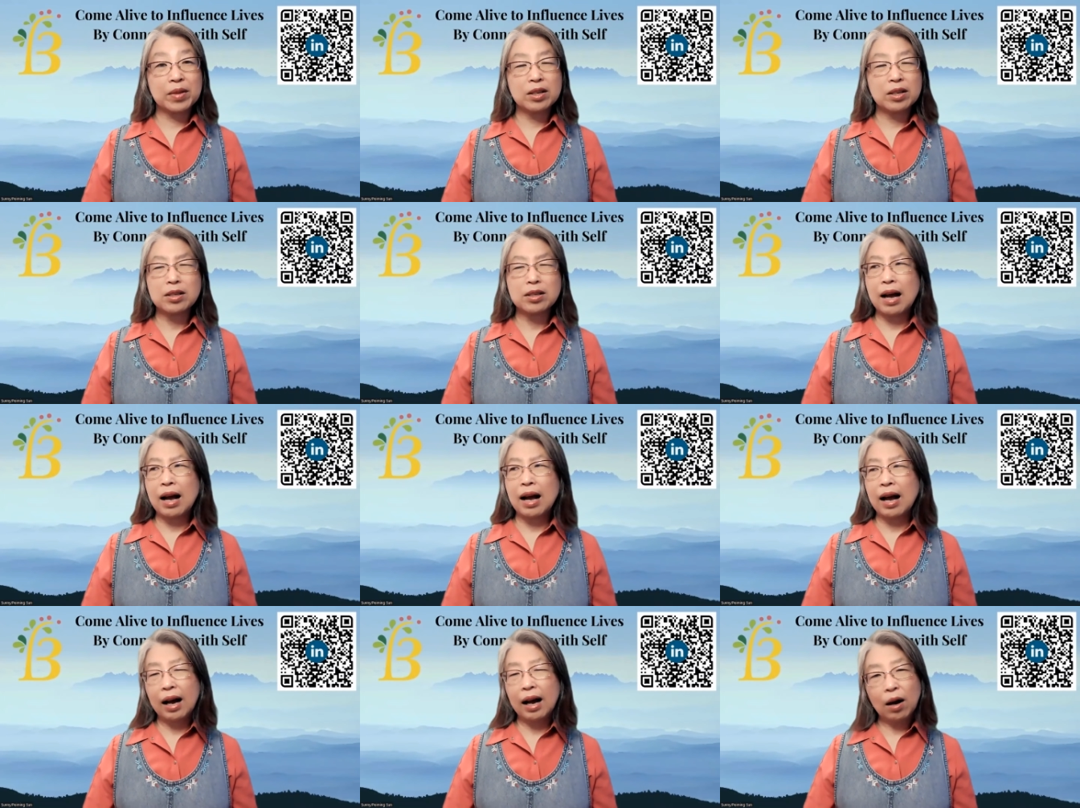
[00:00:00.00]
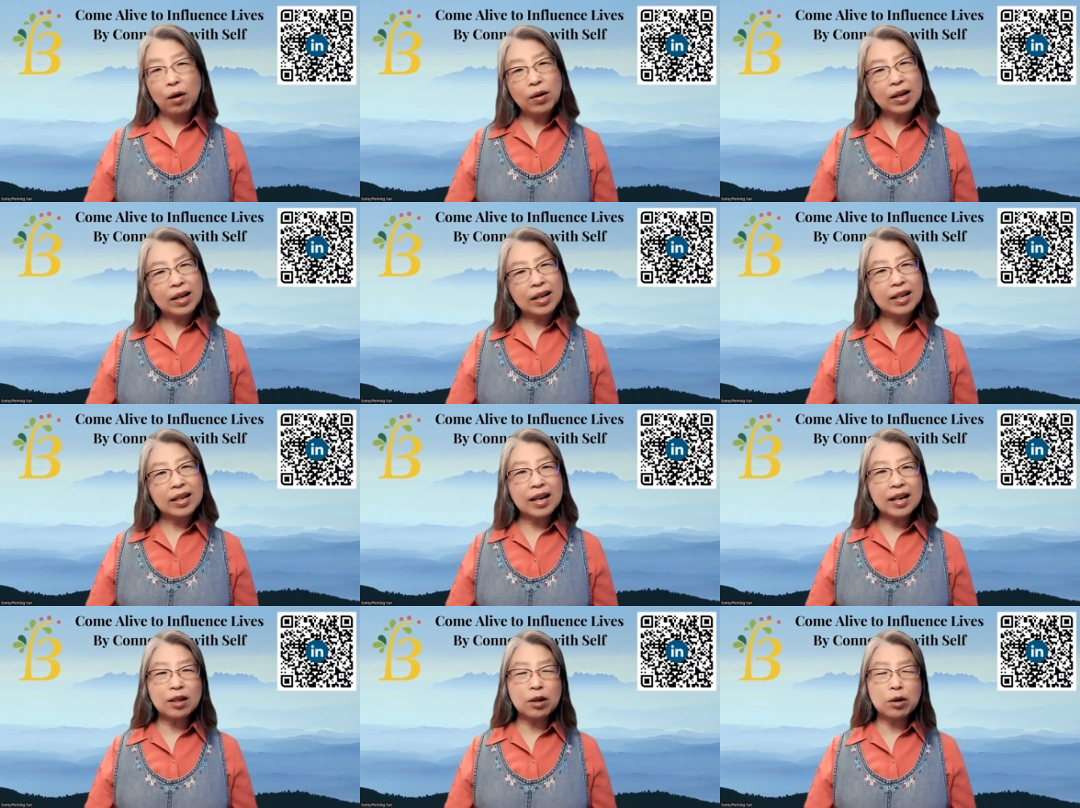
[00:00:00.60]
So how
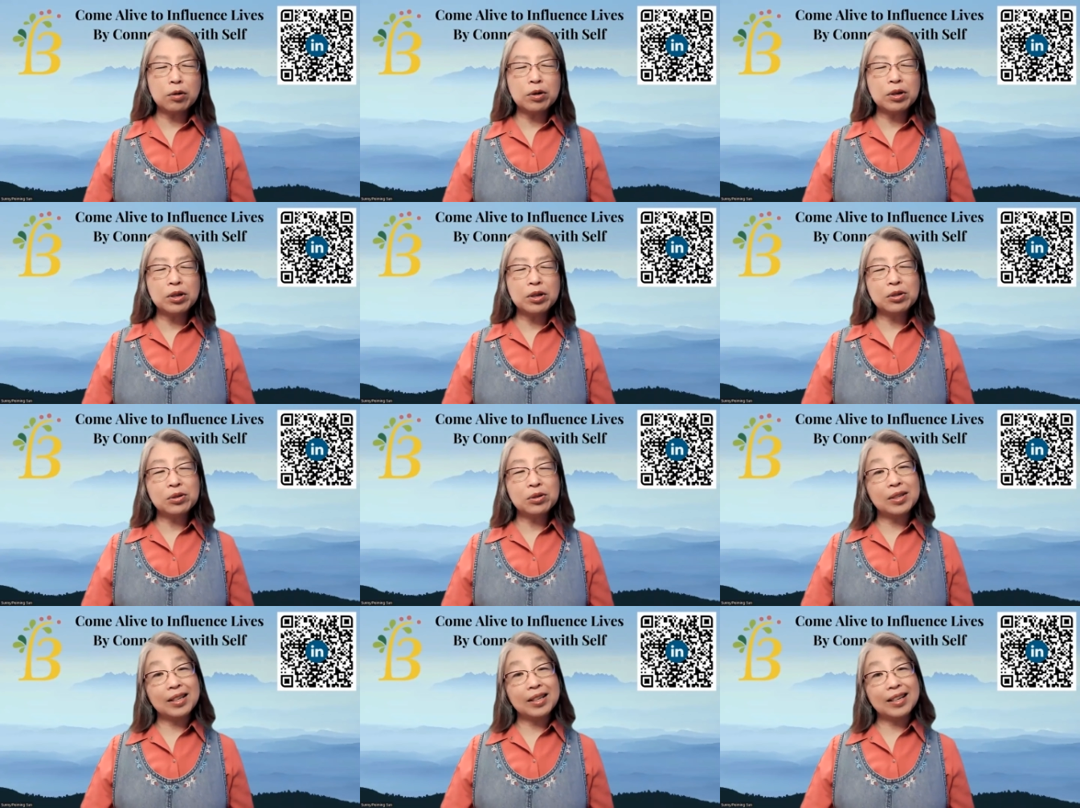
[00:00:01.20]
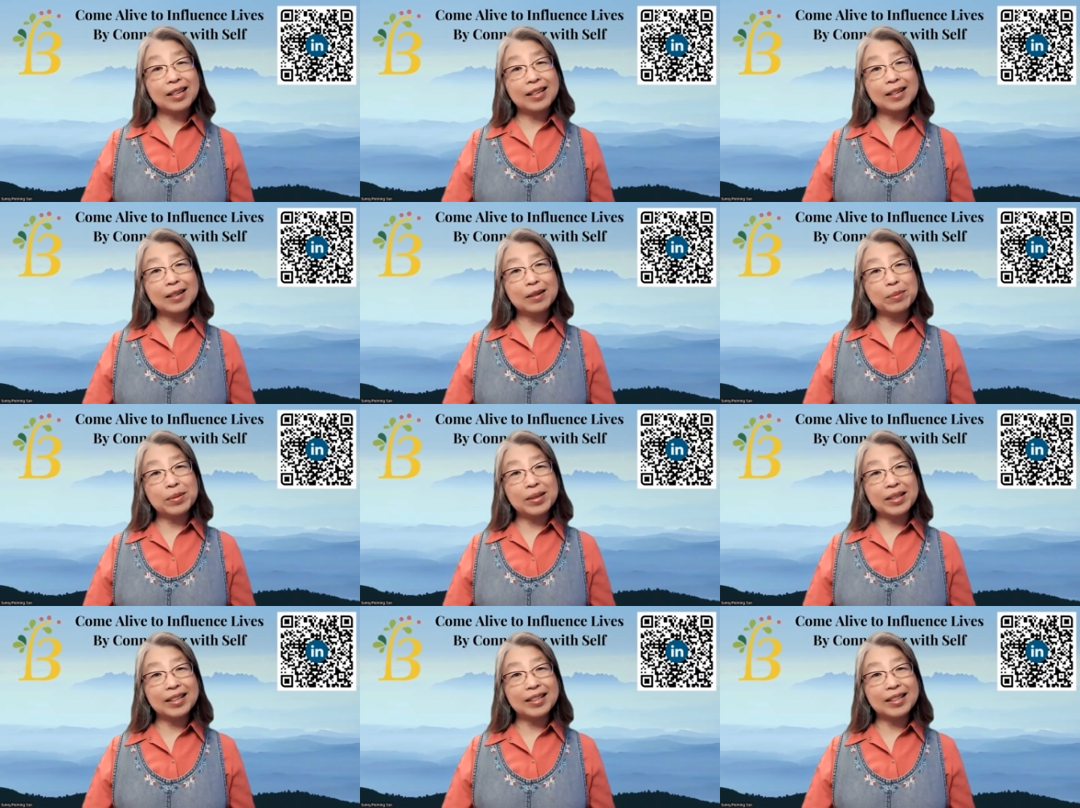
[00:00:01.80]
can I go into the
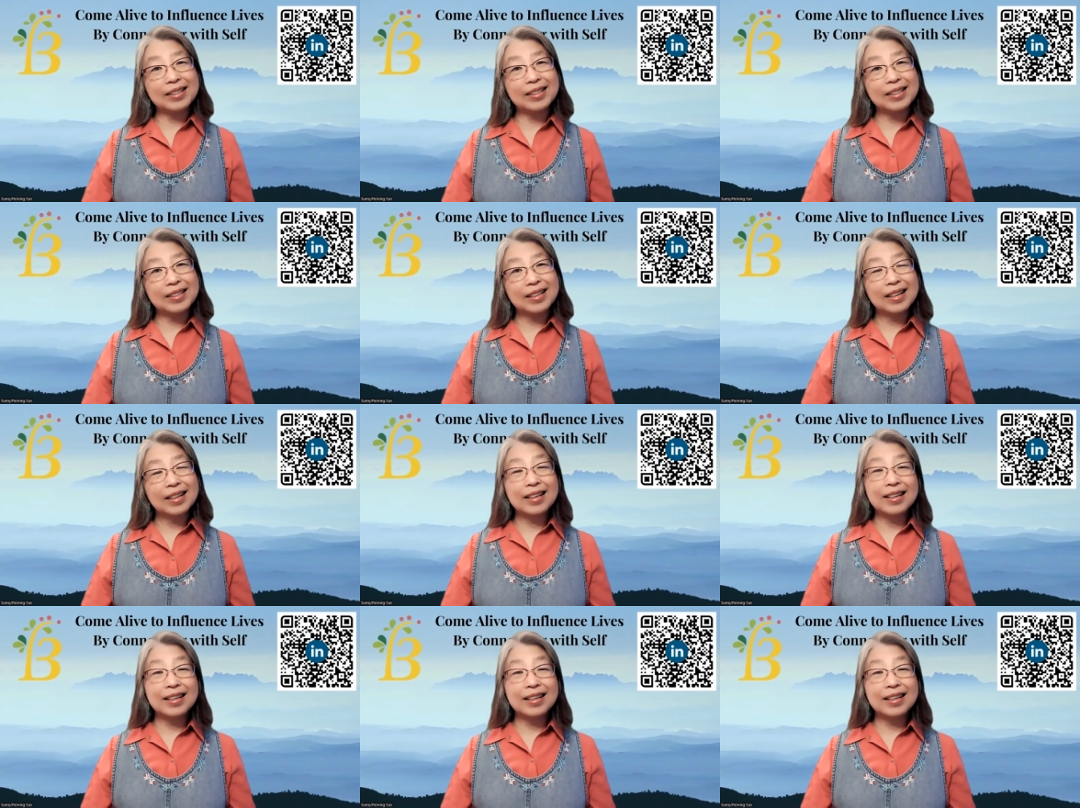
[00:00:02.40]
inner peace?